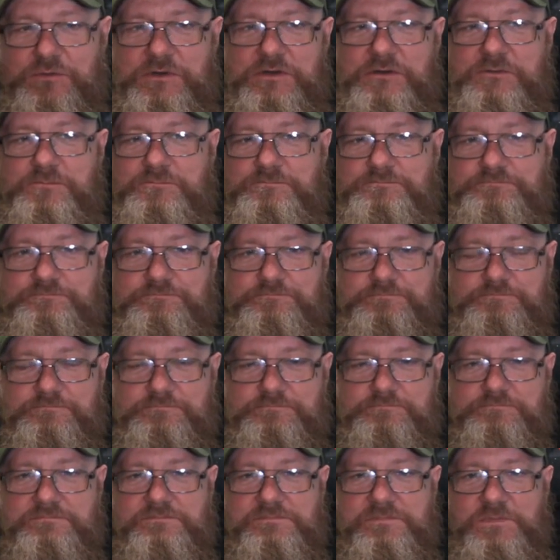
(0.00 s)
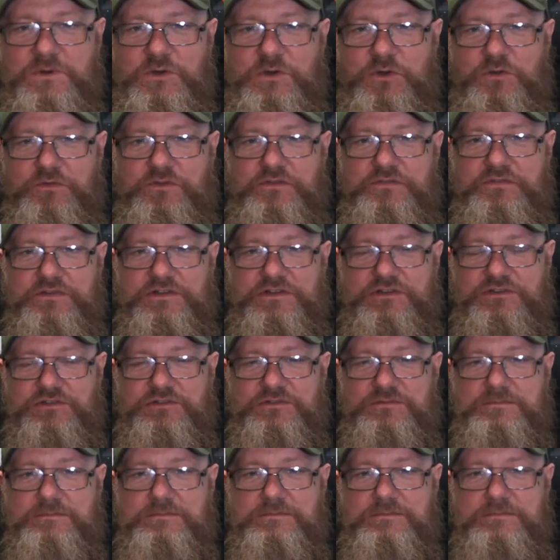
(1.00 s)
well, on the
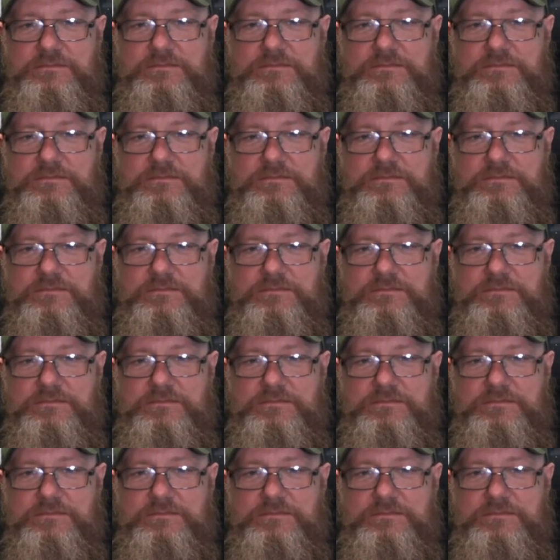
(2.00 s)
finish.